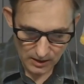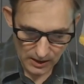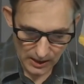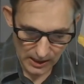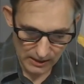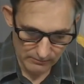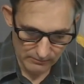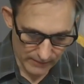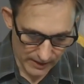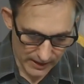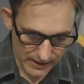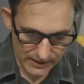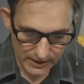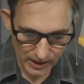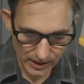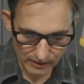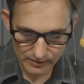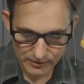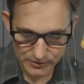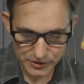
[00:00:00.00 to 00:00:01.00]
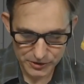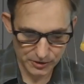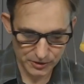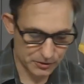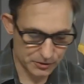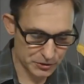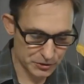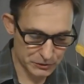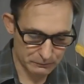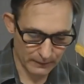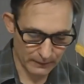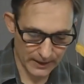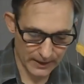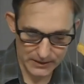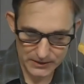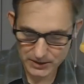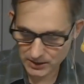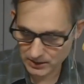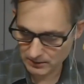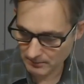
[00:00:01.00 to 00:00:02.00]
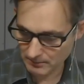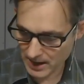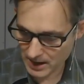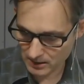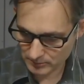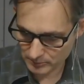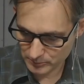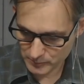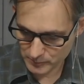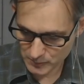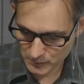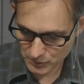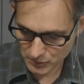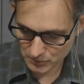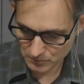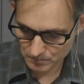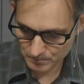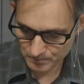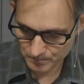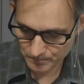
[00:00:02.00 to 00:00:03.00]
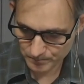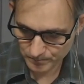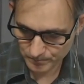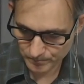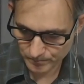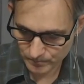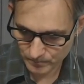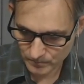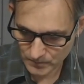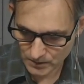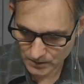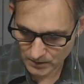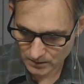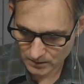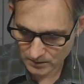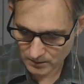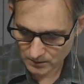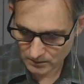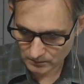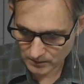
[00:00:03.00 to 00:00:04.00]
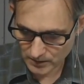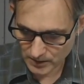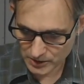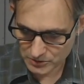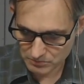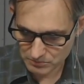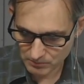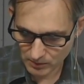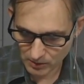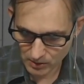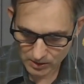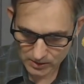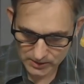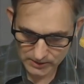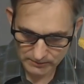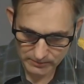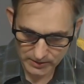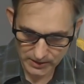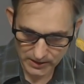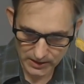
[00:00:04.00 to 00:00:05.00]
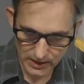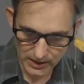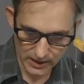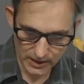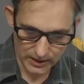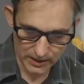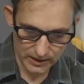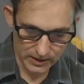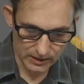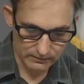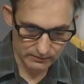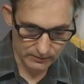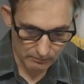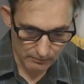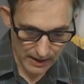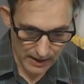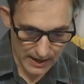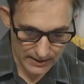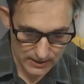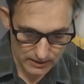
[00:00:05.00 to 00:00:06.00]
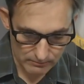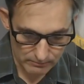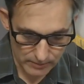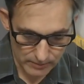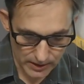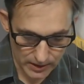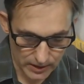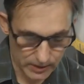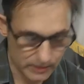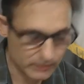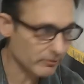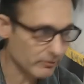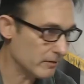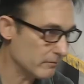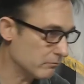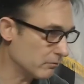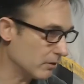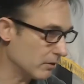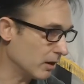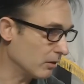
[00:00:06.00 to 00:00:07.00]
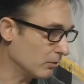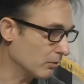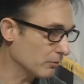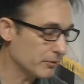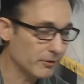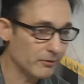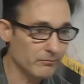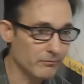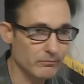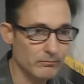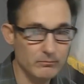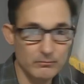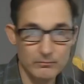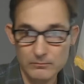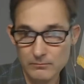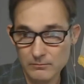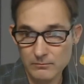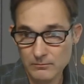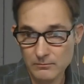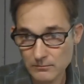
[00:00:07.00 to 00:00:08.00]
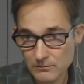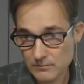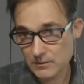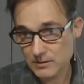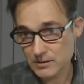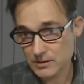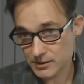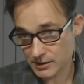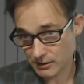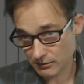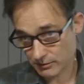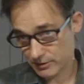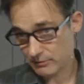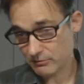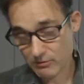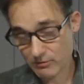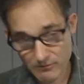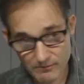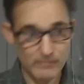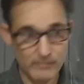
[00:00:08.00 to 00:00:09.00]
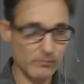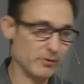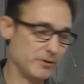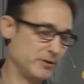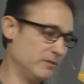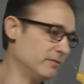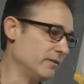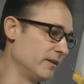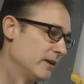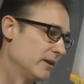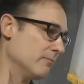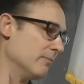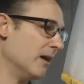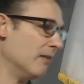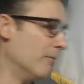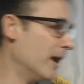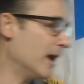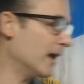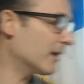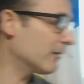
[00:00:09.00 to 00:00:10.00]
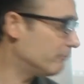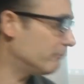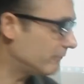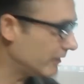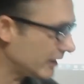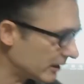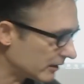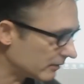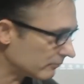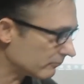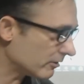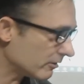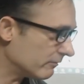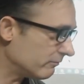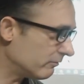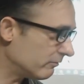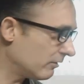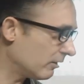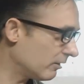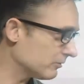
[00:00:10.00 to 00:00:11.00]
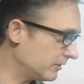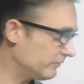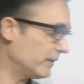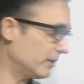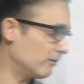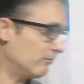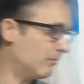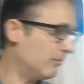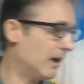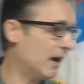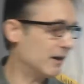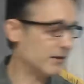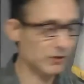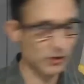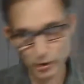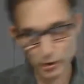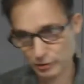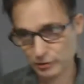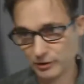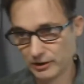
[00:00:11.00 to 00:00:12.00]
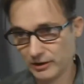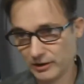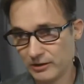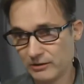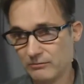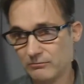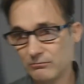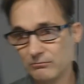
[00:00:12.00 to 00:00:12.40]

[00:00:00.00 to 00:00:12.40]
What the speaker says: And many other Jews fled to the mountains. This marked the beginning of the Maccabean revolt. So when you think about Maccabean revolt, you think about good.